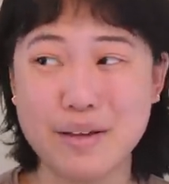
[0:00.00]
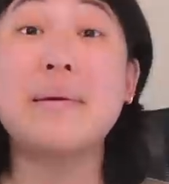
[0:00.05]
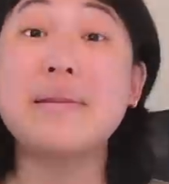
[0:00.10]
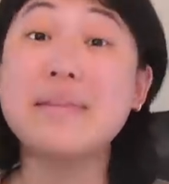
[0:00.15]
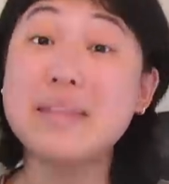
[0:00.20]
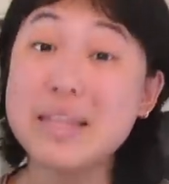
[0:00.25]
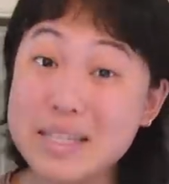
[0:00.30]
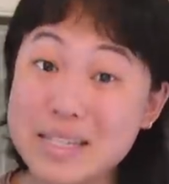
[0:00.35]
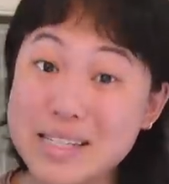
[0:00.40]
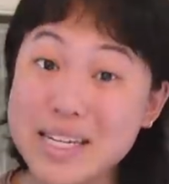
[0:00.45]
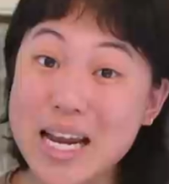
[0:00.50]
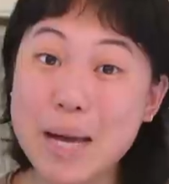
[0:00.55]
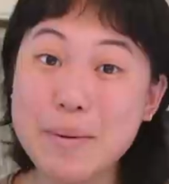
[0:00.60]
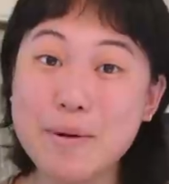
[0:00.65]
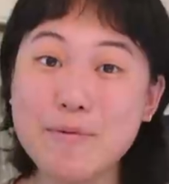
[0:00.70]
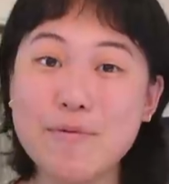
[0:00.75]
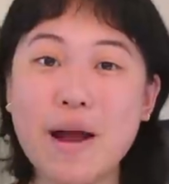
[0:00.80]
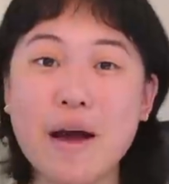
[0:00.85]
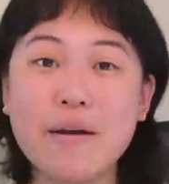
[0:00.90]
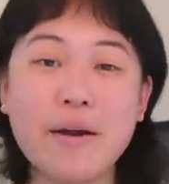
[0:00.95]
But this time
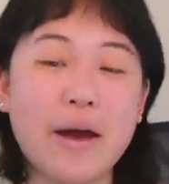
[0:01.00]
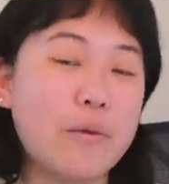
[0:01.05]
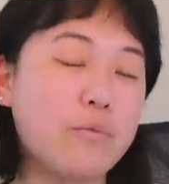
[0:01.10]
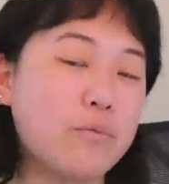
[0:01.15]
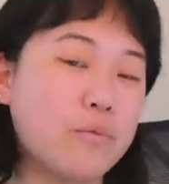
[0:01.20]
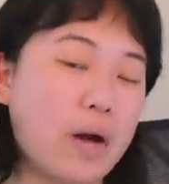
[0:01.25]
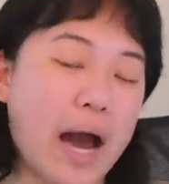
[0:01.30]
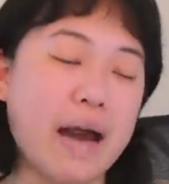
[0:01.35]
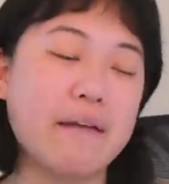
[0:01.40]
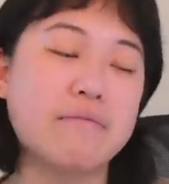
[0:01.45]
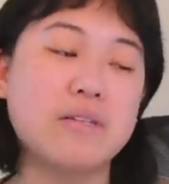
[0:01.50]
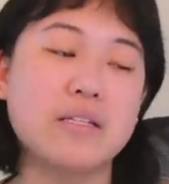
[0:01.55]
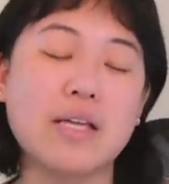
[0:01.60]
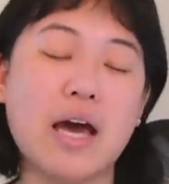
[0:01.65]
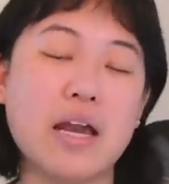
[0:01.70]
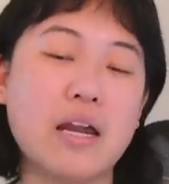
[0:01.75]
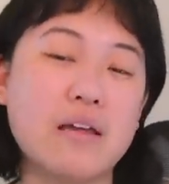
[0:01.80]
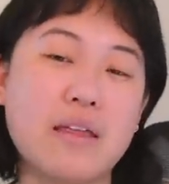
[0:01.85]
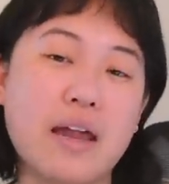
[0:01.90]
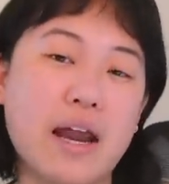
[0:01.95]
around, I've
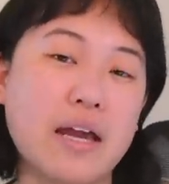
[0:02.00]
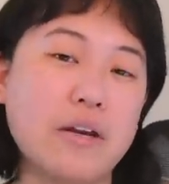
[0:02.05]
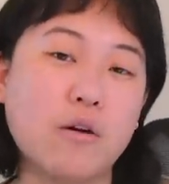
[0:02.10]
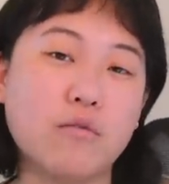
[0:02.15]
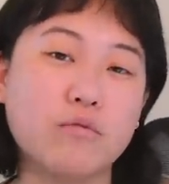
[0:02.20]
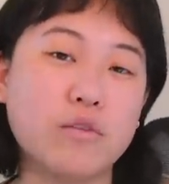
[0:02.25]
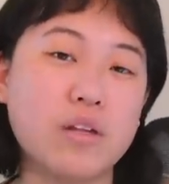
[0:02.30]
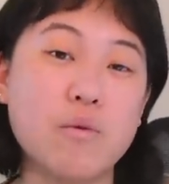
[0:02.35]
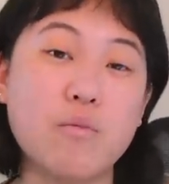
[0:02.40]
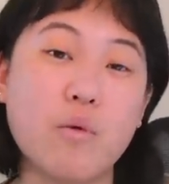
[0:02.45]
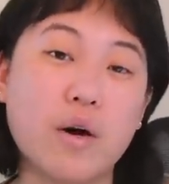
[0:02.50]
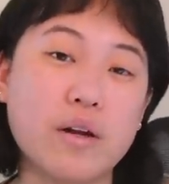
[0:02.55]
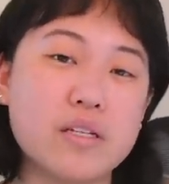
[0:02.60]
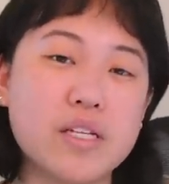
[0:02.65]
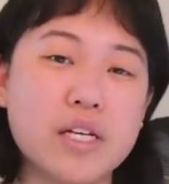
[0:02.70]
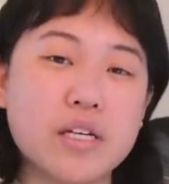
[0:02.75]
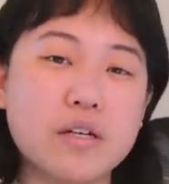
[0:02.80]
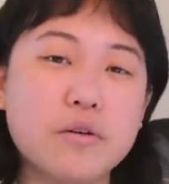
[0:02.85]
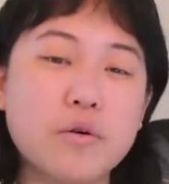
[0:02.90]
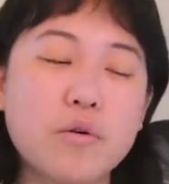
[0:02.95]
decided that I don't really want to
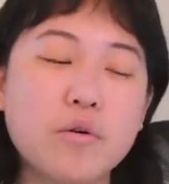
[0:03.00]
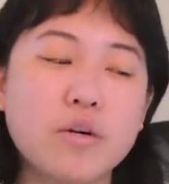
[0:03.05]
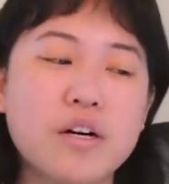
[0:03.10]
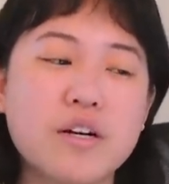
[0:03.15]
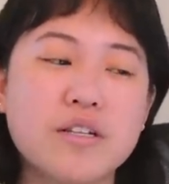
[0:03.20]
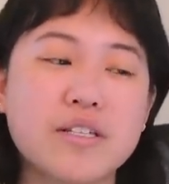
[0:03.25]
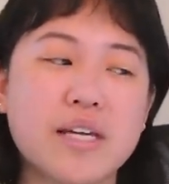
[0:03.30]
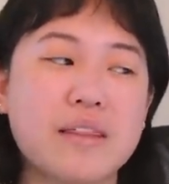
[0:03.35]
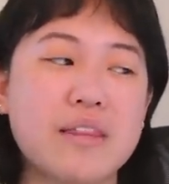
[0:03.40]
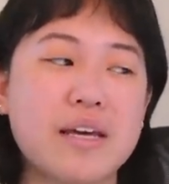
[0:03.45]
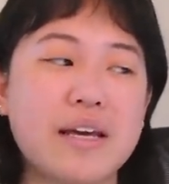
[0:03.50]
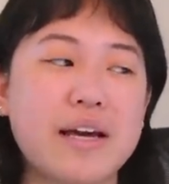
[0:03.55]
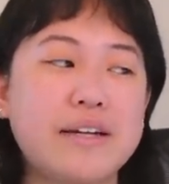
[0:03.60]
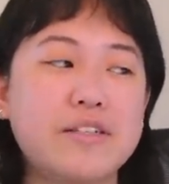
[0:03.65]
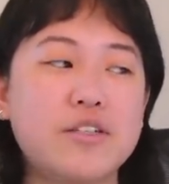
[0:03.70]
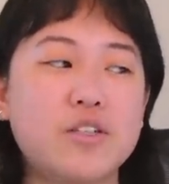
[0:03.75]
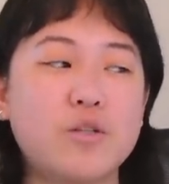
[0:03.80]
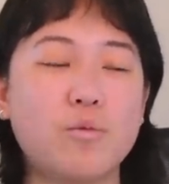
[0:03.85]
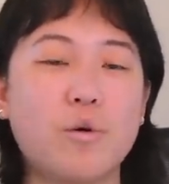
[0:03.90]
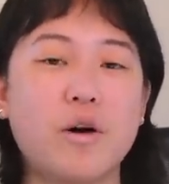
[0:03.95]
take a course. I think I
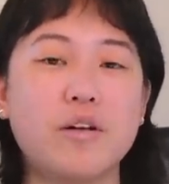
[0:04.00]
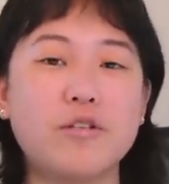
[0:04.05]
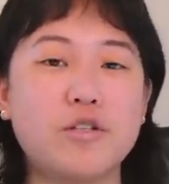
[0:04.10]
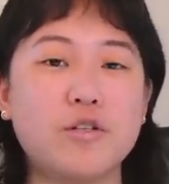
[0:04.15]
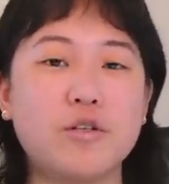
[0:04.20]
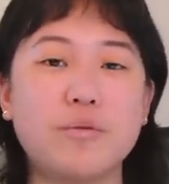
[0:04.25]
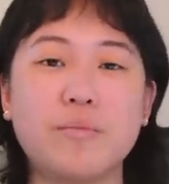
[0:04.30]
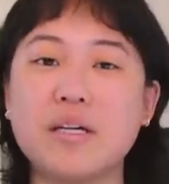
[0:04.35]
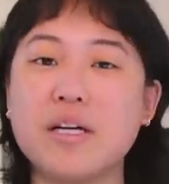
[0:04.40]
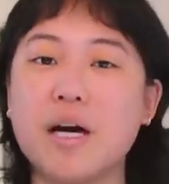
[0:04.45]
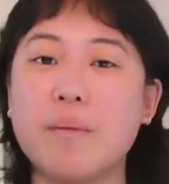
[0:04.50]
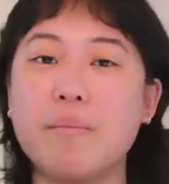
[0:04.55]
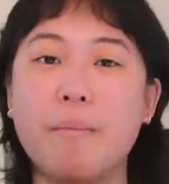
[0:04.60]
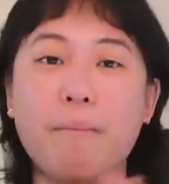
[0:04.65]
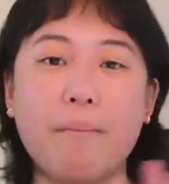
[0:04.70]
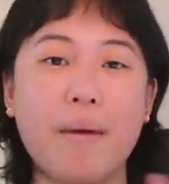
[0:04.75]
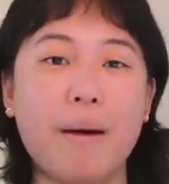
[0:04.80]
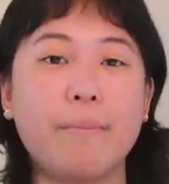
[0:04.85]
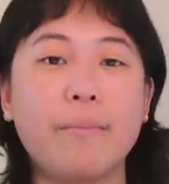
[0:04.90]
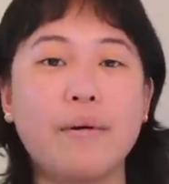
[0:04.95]
just want to become a
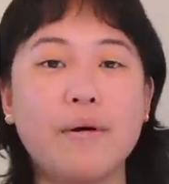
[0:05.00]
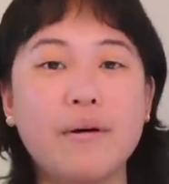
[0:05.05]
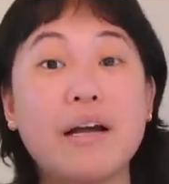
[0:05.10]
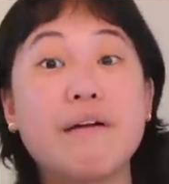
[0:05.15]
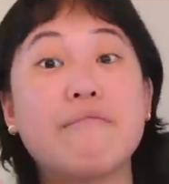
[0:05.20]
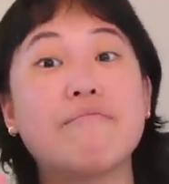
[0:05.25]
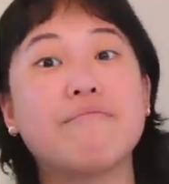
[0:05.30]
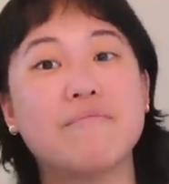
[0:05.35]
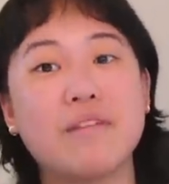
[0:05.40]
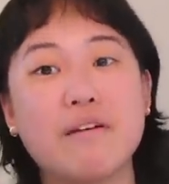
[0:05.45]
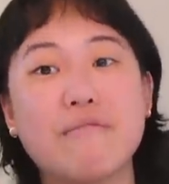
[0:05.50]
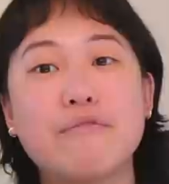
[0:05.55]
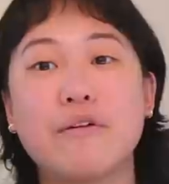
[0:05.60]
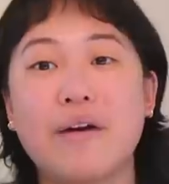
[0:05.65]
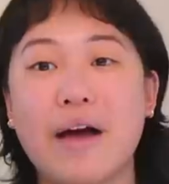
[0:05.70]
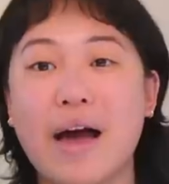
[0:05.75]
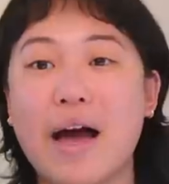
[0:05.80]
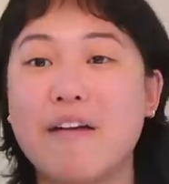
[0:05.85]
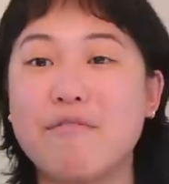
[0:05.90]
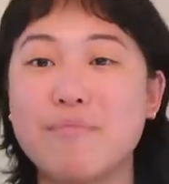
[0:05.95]
member if they'll
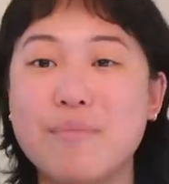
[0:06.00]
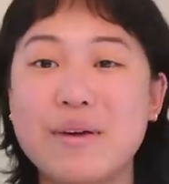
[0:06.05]
have